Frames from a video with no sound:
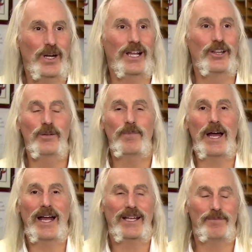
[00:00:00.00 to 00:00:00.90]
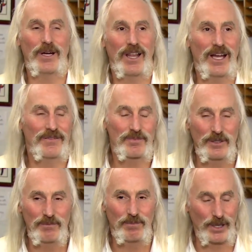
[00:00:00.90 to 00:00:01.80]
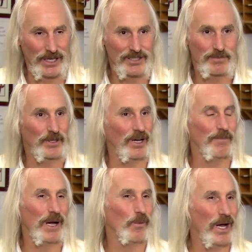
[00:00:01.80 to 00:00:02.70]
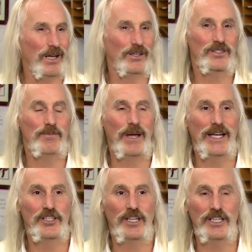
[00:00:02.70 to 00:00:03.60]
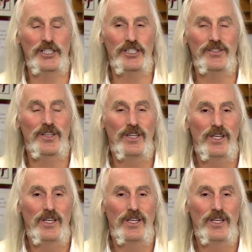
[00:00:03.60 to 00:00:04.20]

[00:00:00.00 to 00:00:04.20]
I look back, my life's been blessed beyond my wildest imaginations.